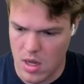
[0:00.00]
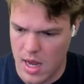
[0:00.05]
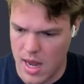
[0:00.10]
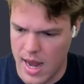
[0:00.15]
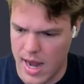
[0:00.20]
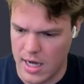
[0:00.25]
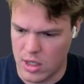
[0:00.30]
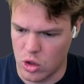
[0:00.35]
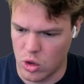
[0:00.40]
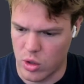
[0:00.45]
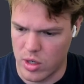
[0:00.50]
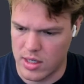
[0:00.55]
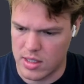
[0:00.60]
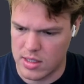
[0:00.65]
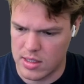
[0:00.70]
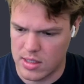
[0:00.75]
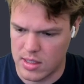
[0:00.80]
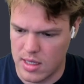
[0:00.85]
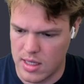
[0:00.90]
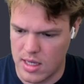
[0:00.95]

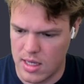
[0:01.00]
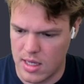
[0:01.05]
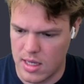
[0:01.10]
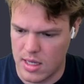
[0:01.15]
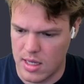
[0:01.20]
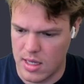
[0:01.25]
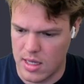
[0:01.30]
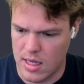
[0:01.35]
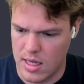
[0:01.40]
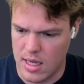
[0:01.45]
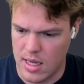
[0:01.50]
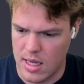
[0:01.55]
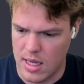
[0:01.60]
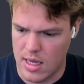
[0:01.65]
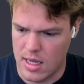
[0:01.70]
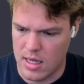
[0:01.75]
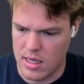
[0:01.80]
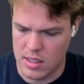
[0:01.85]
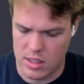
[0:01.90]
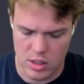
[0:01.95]
address
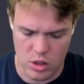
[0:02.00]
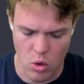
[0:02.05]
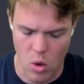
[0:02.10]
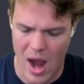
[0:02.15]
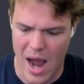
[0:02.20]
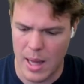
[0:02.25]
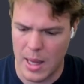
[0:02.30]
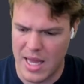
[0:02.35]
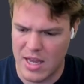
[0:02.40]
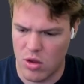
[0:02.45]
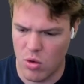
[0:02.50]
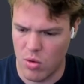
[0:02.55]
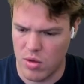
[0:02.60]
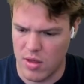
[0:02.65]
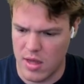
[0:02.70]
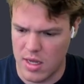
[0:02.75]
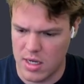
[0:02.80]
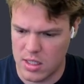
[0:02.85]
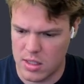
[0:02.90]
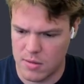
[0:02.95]
is, so I like doing
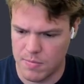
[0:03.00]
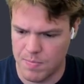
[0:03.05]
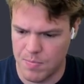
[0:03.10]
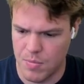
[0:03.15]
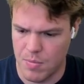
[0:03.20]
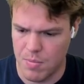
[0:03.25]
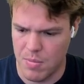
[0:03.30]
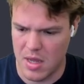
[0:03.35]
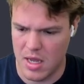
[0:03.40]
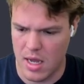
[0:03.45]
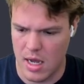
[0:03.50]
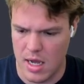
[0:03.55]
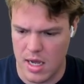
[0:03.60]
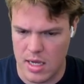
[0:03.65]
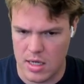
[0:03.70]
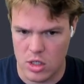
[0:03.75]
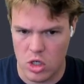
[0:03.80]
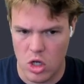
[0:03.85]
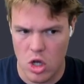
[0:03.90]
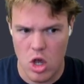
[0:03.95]
this
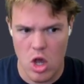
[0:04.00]
because